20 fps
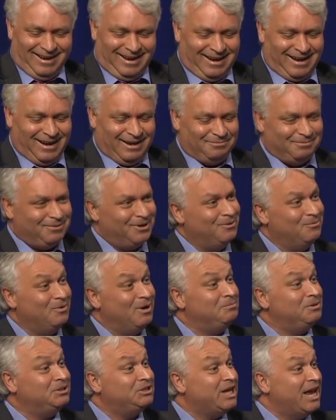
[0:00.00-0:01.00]

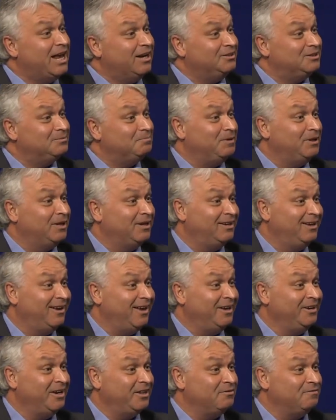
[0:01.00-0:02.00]
Well, Michelle, it's been
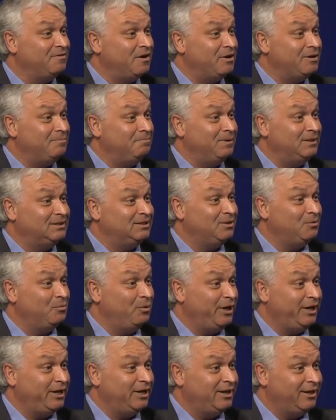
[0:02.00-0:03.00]
another very busy
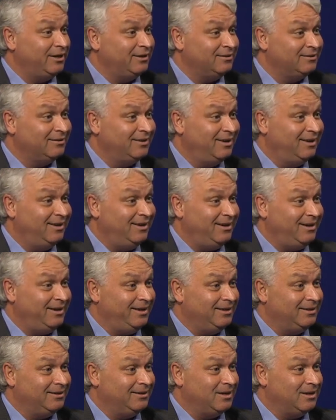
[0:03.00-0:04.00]
week in
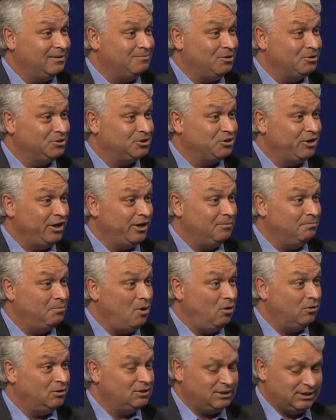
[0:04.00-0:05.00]
Australian
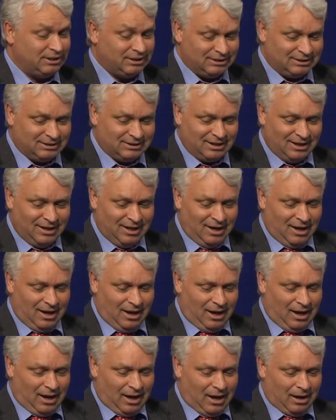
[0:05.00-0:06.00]
politics,
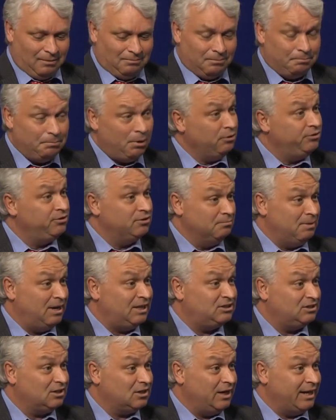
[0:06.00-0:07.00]
both
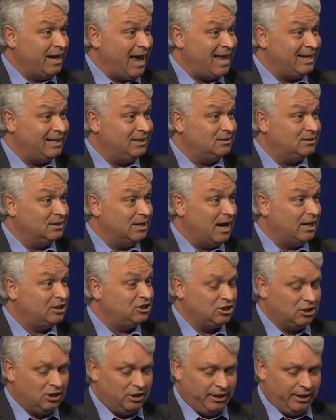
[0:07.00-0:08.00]
domestically and
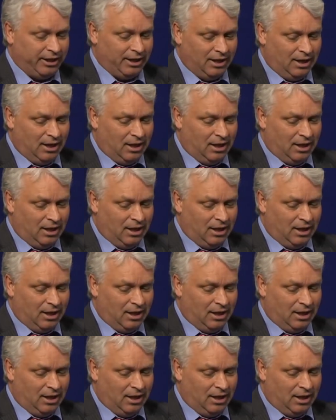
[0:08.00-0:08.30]
internationally.